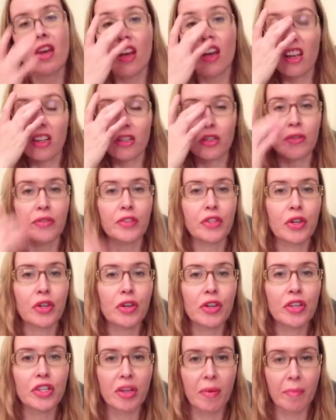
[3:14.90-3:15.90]
sort of
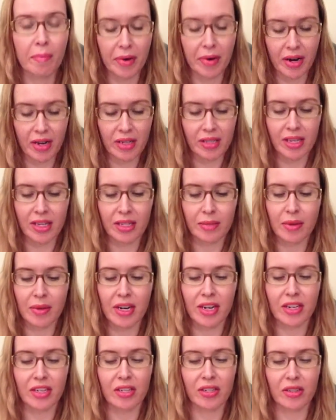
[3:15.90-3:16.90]
two jumpers. This one
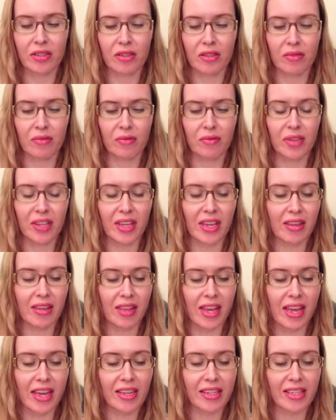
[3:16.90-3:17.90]
I just really
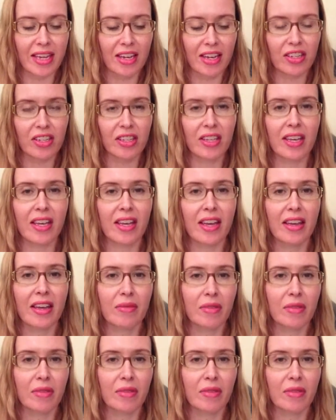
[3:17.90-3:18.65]
liked, actually.